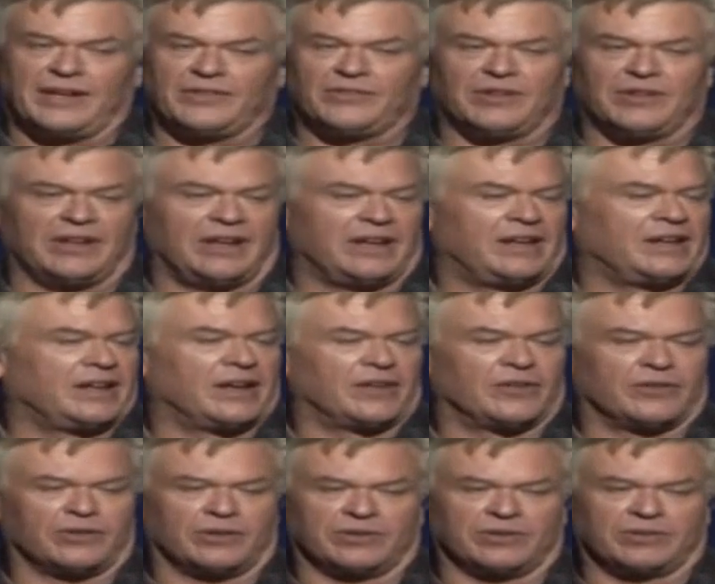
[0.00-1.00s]
than any
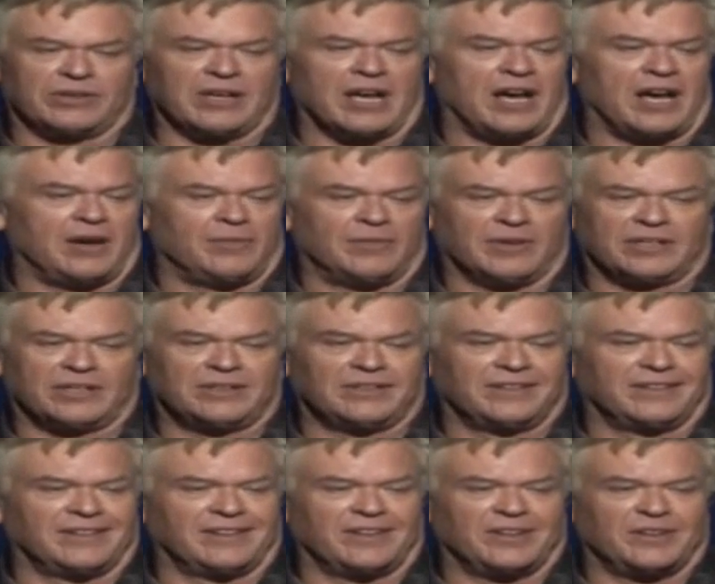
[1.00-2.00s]
other comic,
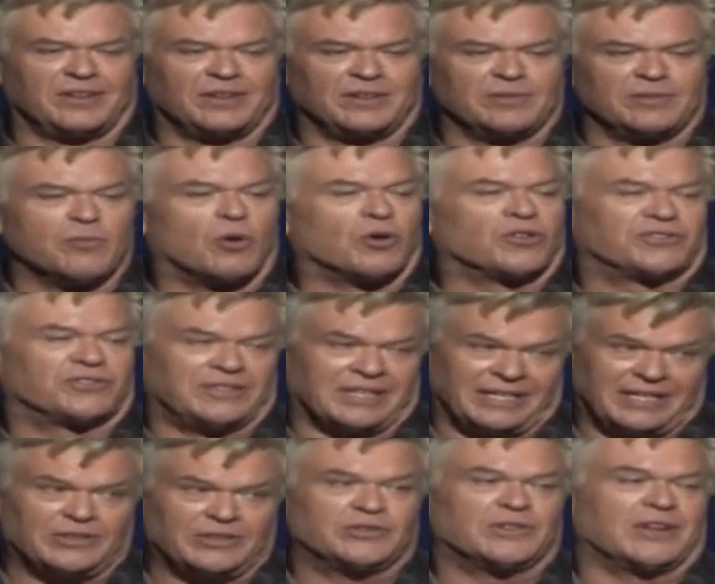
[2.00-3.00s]
more
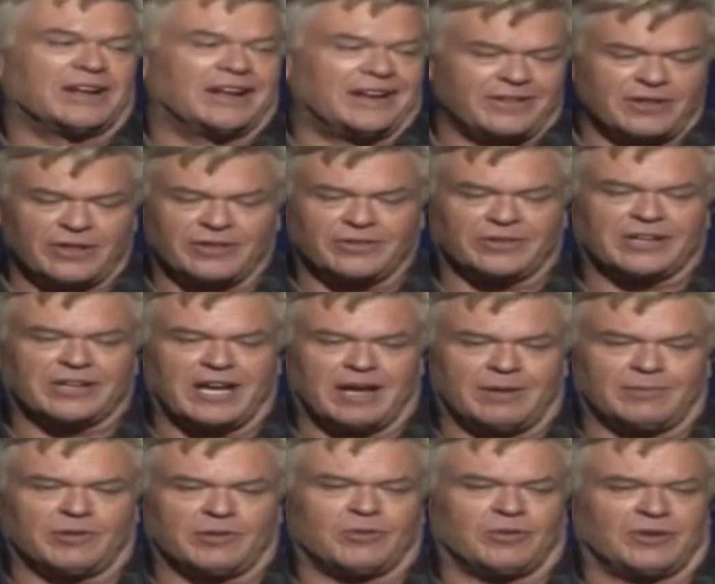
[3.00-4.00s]
cities than any other
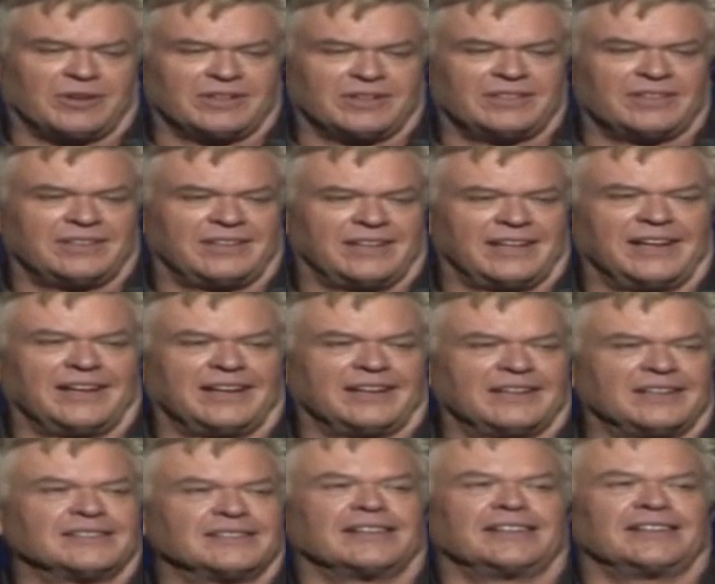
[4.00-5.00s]
comic working the day,
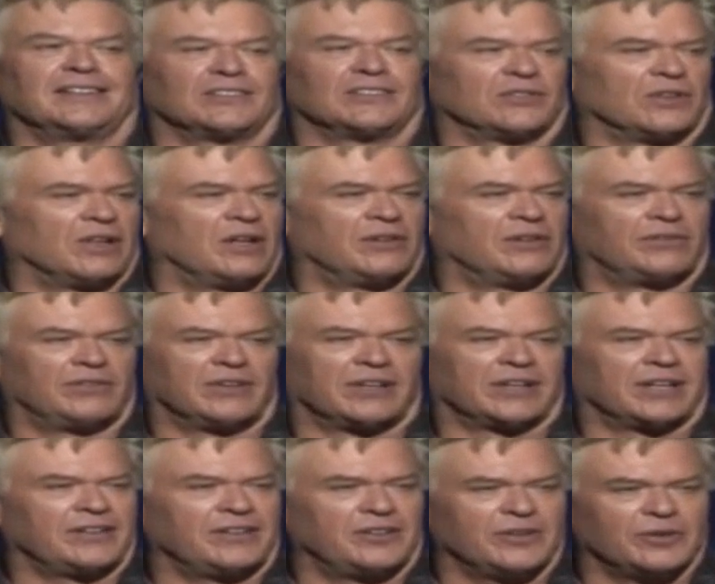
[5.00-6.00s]
because I just love
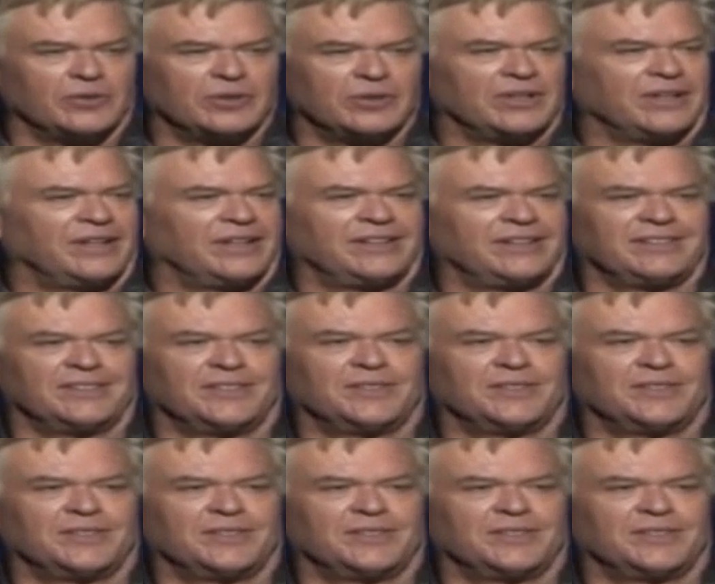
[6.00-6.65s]
fucking doing it.